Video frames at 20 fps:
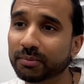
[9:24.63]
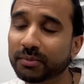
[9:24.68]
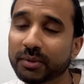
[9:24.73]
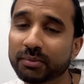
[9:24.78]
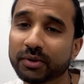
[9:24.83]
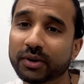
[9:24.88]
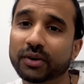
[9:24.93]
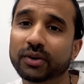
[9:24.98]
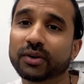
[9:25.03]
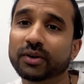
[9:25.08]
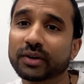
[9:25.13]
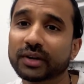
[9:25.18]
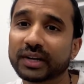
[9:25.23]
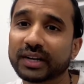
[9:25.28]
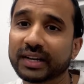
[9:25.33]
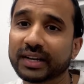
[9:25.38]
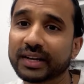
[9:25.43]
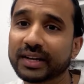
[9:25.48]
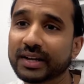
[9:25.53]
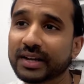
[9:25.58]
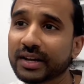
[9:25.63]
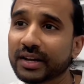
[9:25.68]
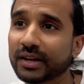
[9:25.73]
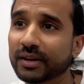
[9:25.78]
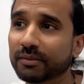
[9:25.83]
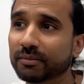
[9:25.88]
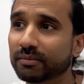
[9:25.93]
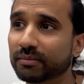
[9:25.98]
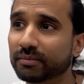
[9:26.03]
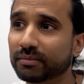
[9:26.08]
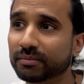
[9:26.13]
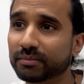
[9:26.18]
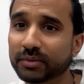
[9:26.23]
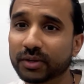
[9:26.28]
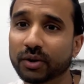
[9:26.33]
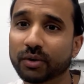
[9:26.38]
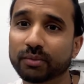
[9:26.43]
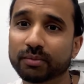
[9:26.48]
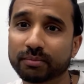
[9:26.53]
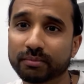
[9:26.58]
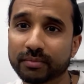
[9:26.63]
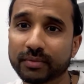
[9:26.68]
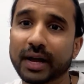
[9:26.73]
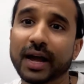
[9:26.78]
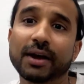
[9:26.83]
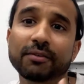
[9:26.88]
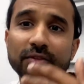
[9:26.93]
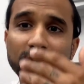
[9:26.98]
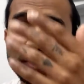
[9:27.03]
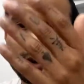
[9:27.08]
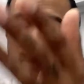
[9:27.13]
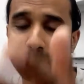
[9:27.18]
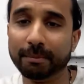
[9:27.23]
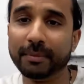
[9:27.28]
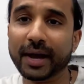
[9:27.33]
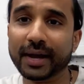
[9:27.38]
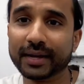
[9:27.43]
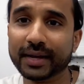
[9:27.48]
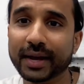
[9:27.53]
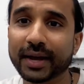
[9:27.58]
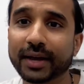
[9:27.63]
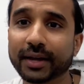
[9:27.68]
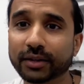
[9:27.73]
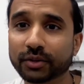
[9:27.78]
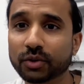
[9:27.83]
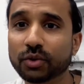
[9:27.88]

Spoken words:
People are not gonna, you know, have a look back at it.